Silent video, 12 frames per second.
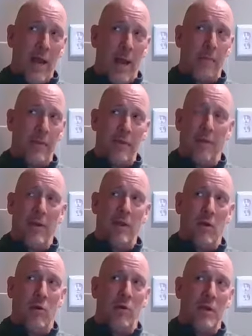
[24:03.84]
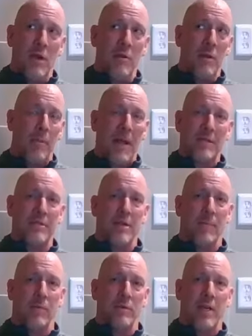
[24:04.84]
up in the, you know, near the best
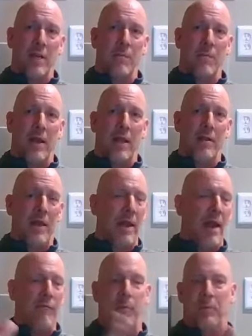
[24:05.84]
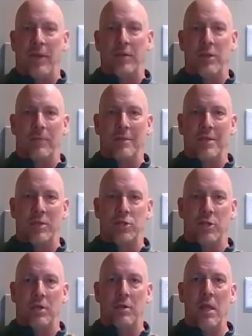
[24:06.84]
numbers anybody that ever played their
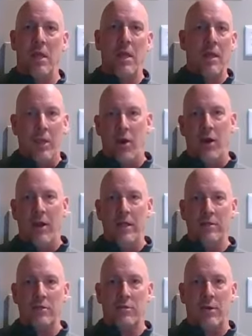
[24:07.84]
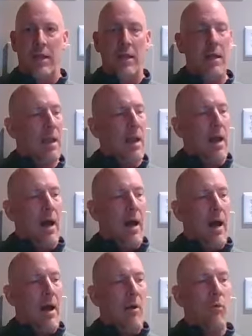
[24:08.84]
position in our history
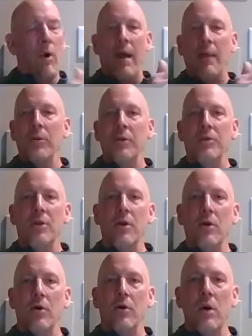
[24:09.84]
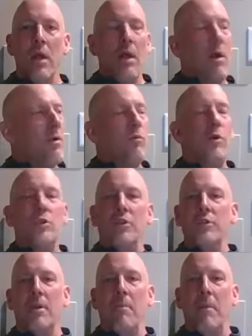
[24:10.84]
uh, were able to do, which
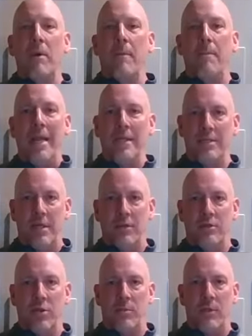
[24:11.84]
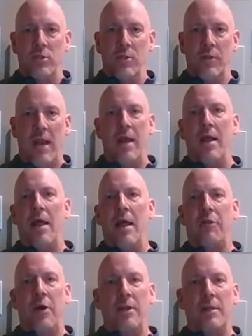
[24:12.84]
is amazing to me. So then I, and I
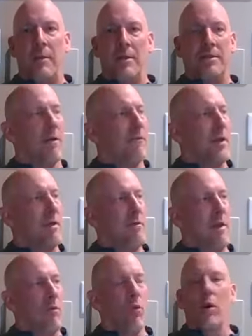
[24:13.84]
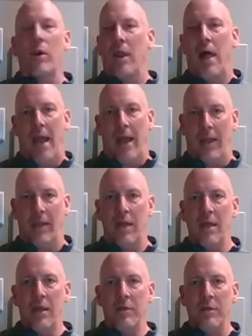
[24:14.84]
thought to myself that they weren't lying.
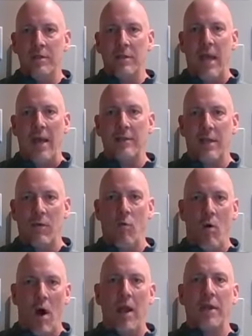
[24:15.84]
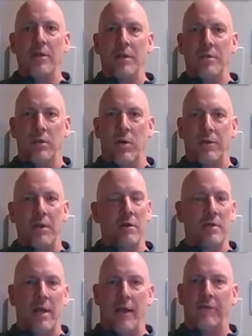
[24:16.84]
These guys, they wanted to do it. They're
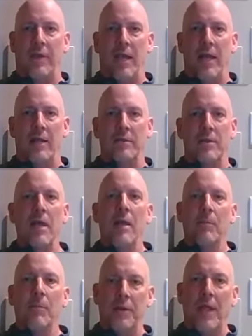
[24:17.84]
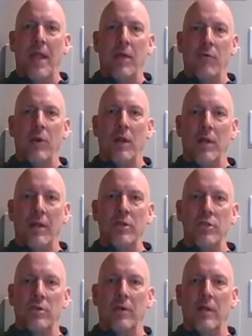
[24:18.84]
tough kids, but they had real
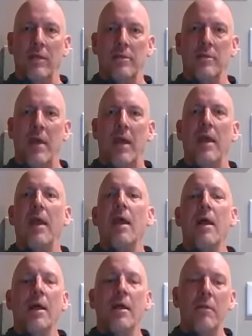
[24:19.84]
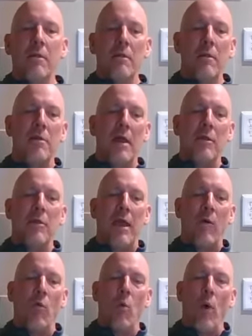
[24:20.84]
injuries that
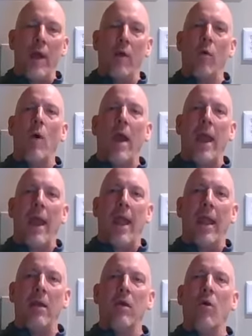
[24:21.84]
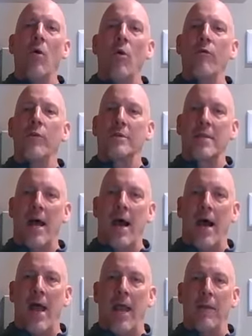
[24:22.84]
they went away over
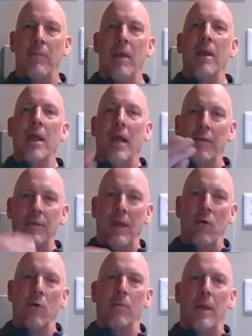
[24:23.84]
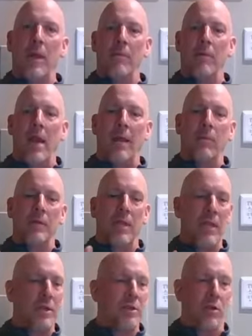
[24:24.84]
time and they were able to
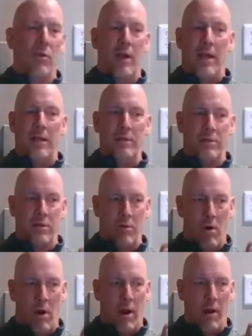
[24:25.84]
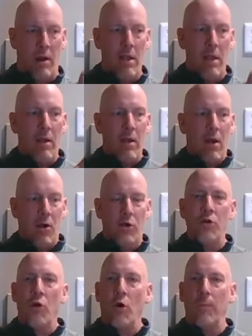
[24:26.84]
integrate into our our
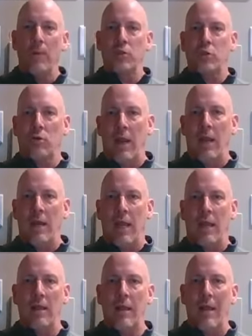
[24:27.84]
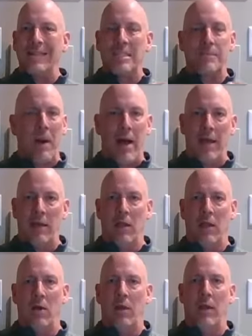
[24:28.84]
normal training and spine
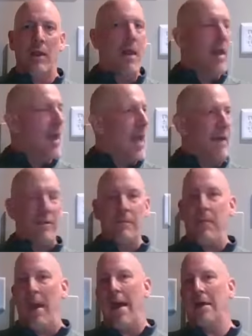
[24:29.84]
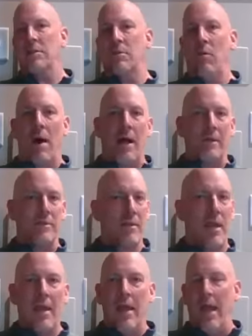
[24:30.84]
loading heavy back
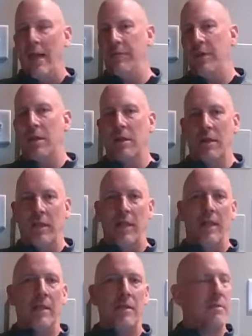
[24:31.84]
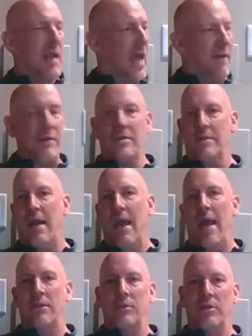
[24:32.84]
squats heavy cleans heavy
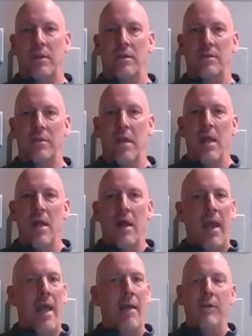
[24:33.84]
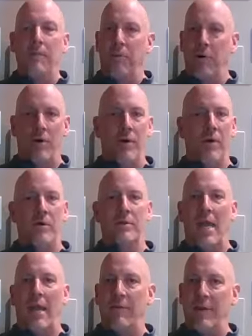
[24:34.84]
snatches heavy pulls
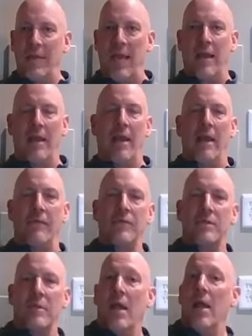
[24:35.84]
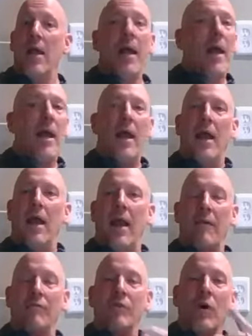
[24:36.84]
heavy deadlifts and
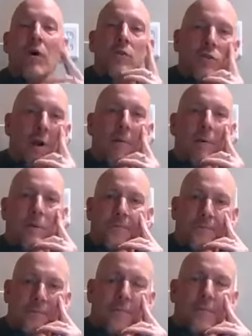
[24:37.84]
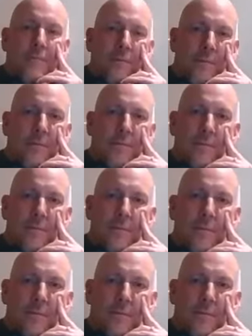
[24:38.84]
have no trouble so